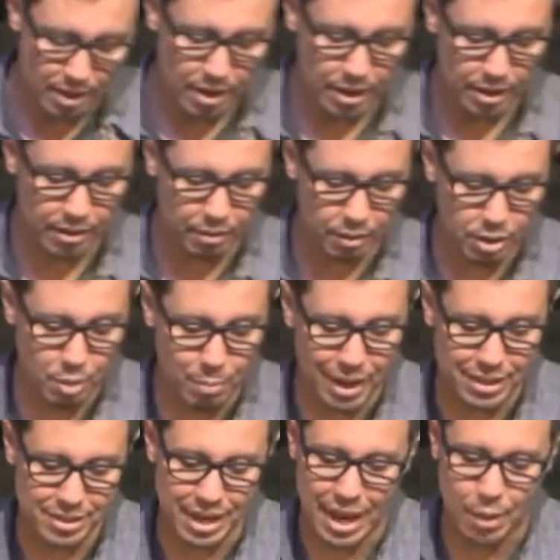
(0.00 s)
And you might
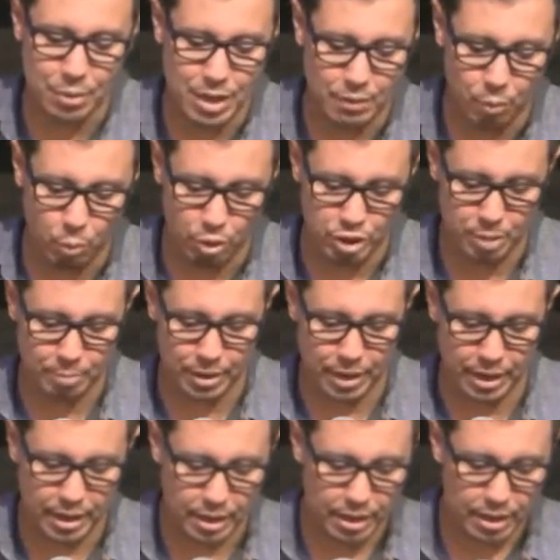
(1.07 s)
say, I would never worship
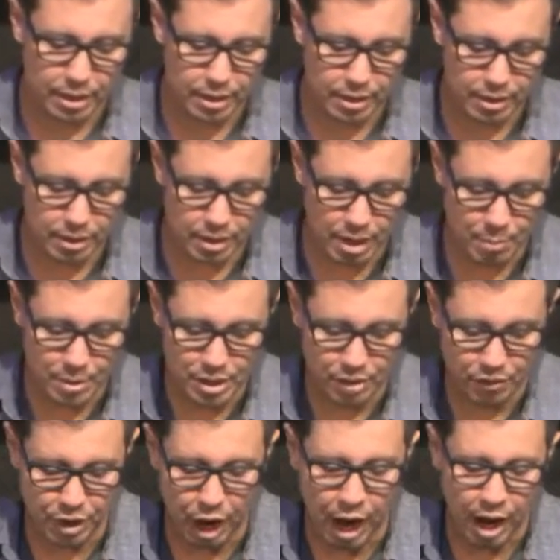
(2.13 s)
an image of
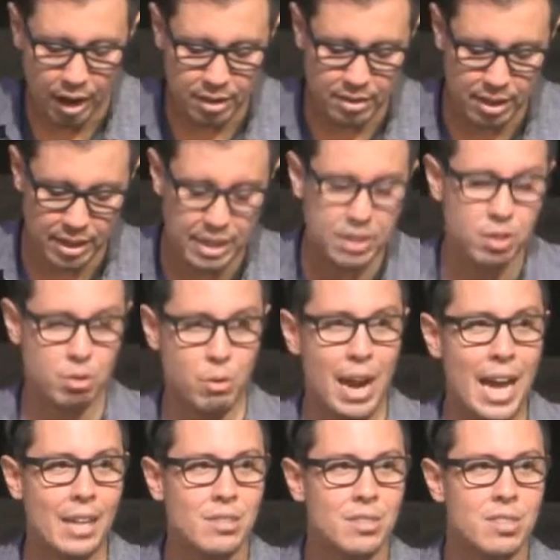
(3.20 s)
an ox that eats
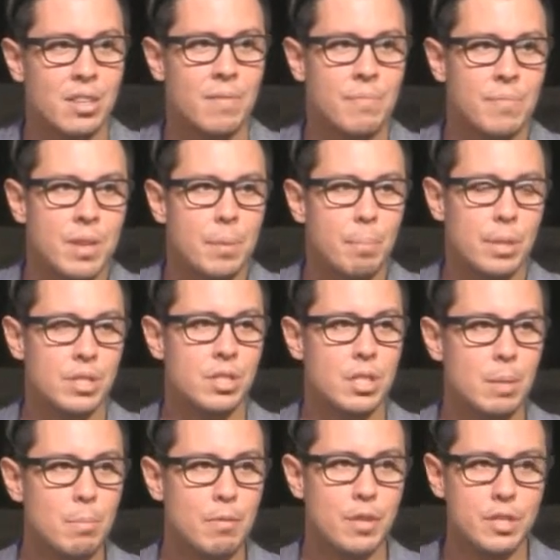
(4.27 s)
grass. But
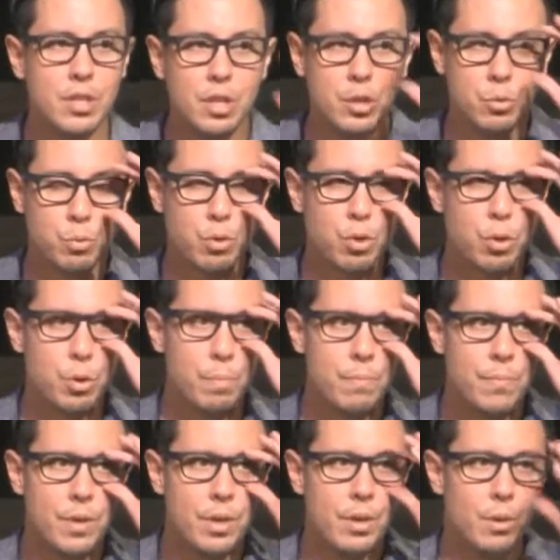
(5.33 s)
some of us in this room
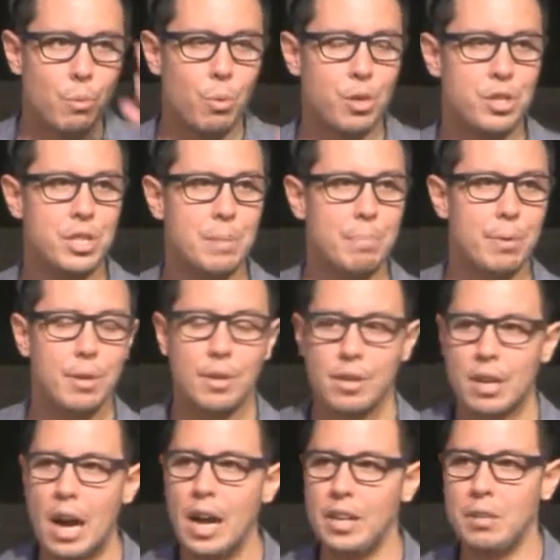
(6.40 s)
worship
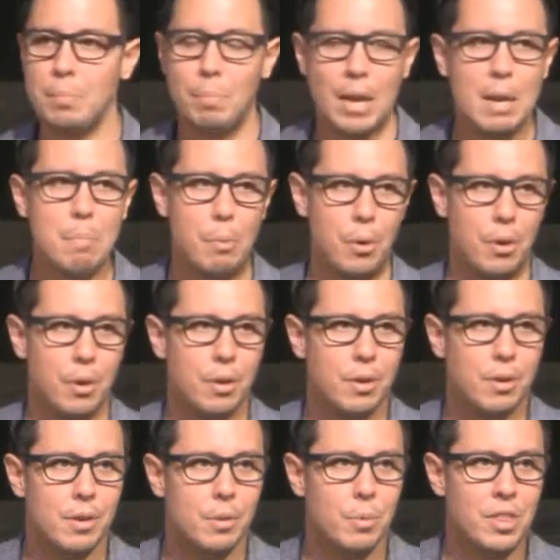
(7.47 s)
cotton paper
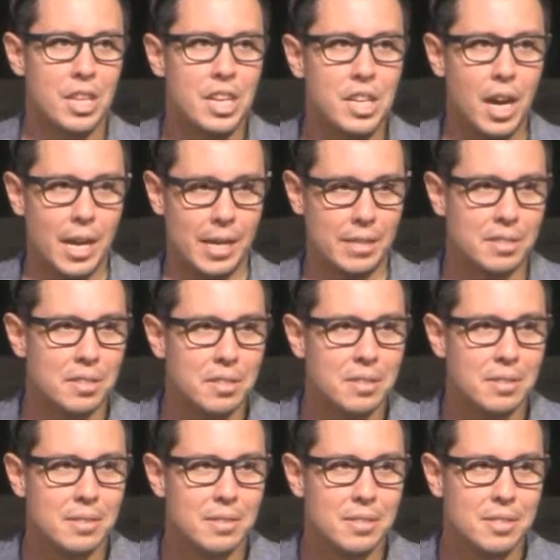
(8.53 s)
with ink on it.
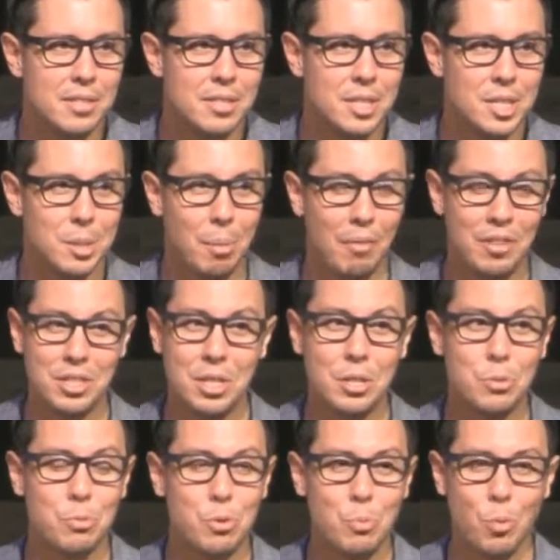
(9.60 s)
Some of us in
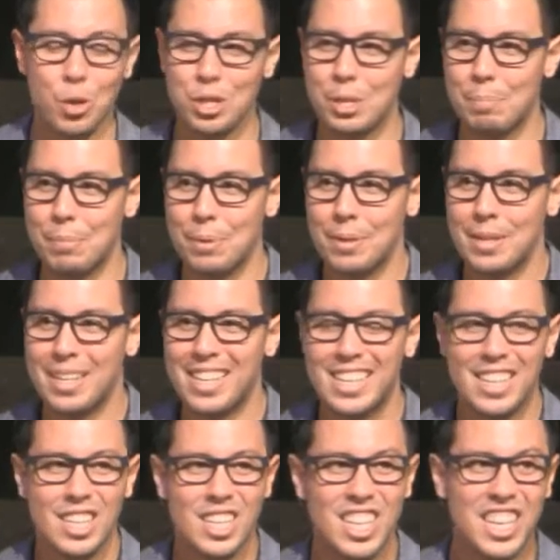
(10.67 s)
this room worship
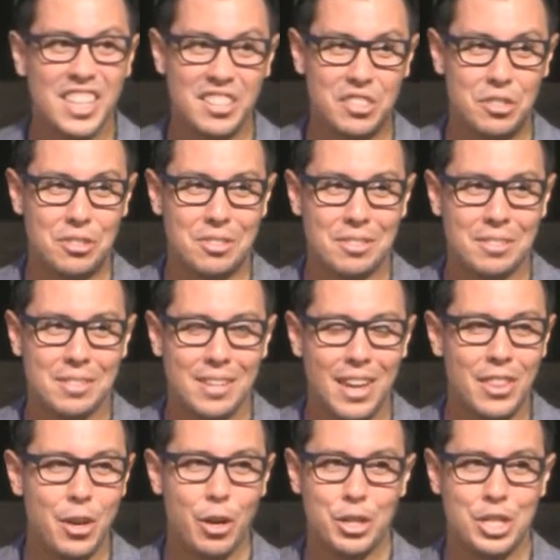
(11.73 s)
kids
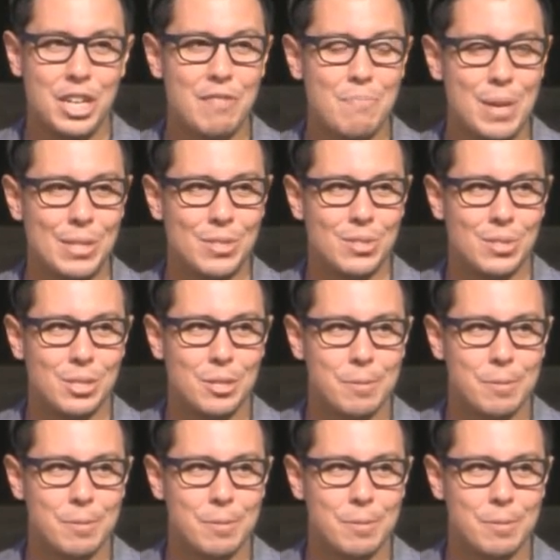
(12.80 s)
and their achievements.